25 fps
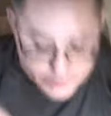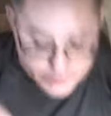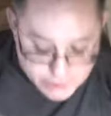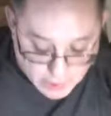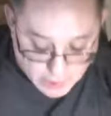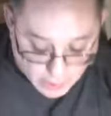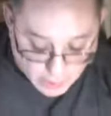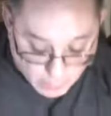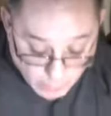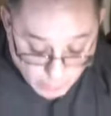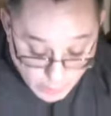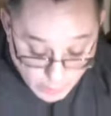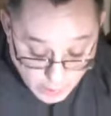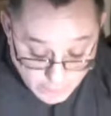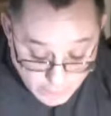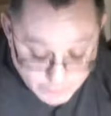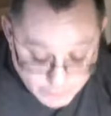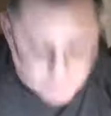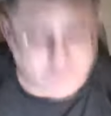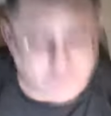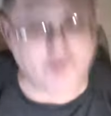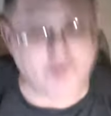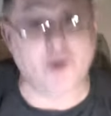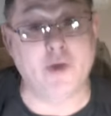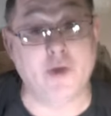So
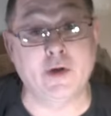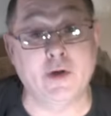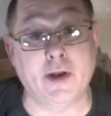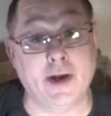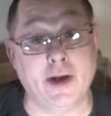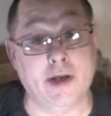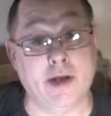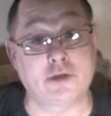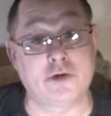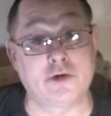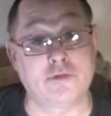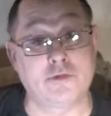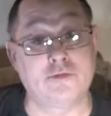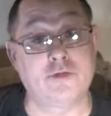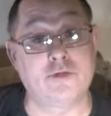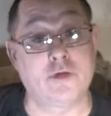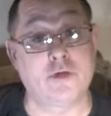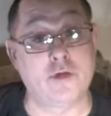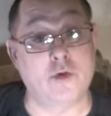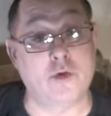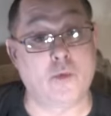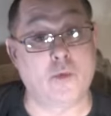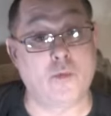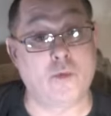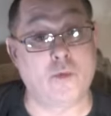the third connector
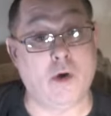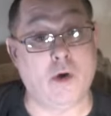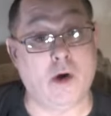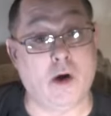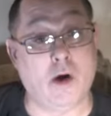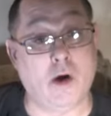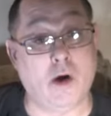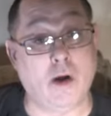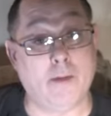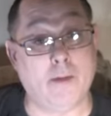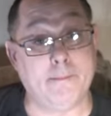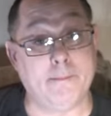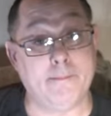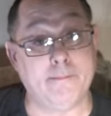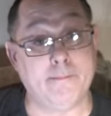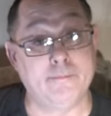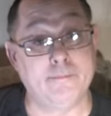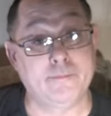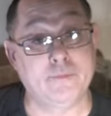for the uh,